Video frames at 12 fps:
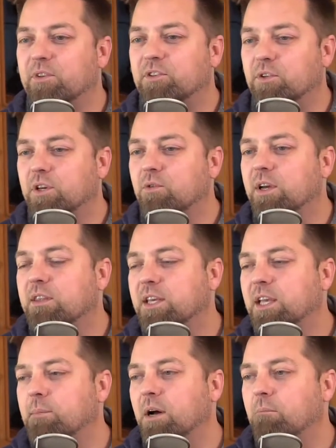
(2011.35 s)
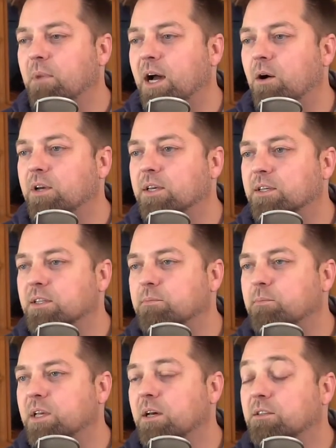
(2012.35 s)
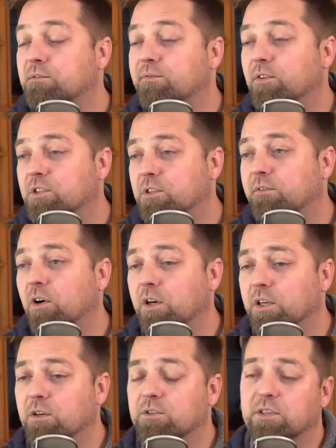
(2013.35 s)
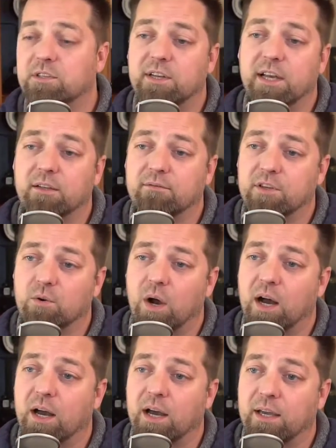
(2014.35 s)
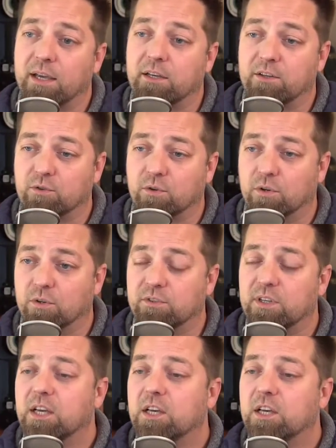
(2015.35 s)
So the great thing about Maui is, because first of all, it uses native UI controls,